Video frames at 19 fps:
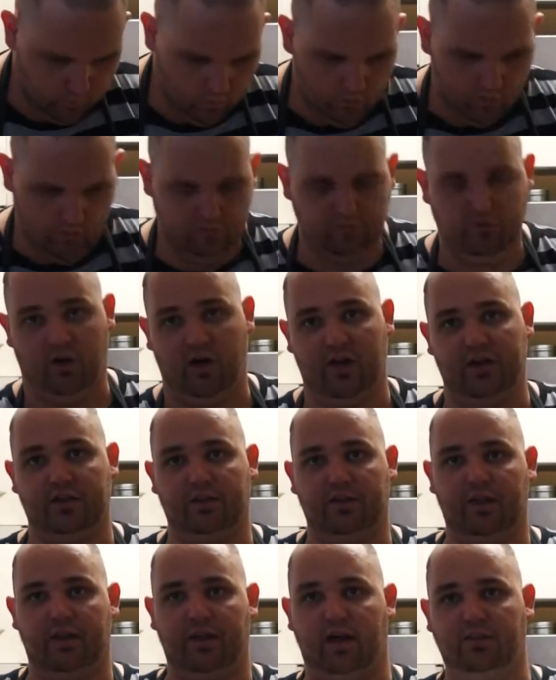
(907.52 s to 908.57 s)
I find
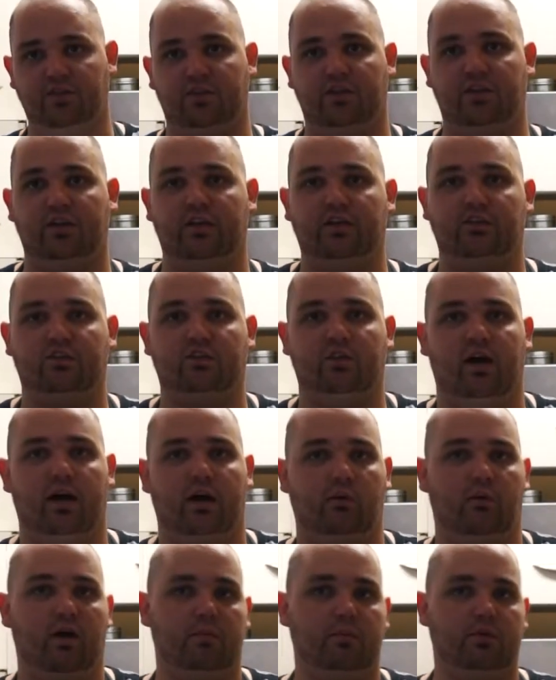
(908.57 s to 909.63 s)
underneath
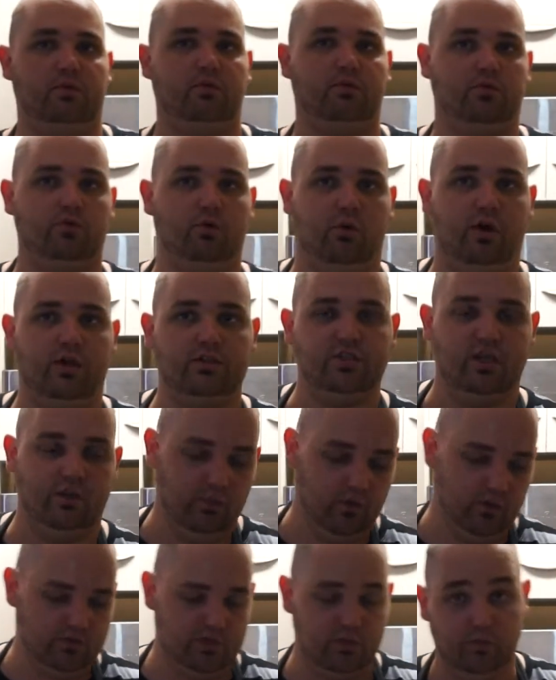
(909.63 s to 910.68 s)
won't be cooked quite so
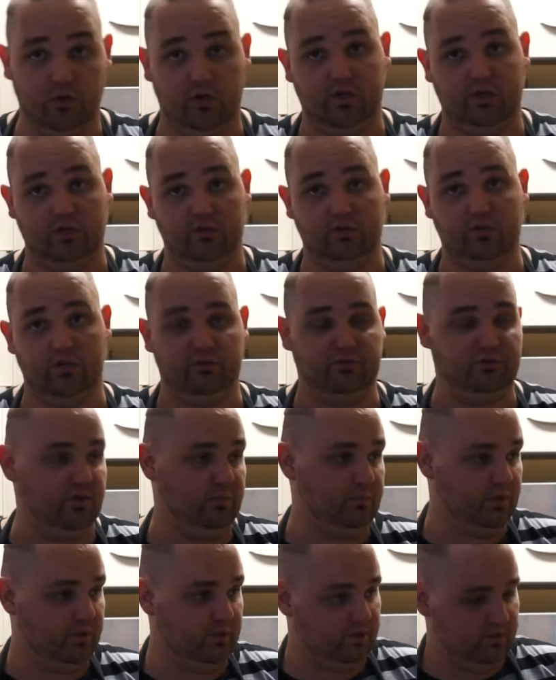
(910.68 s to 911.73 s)
well, so what I do is I flip
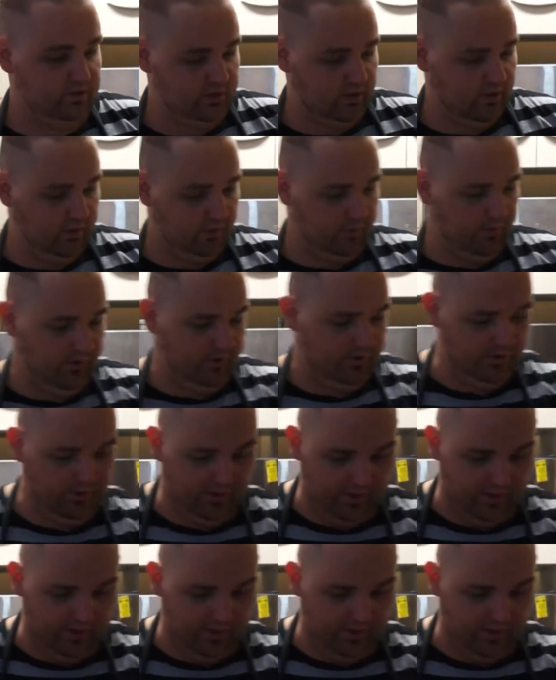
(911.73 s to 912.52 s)
it. So the way I do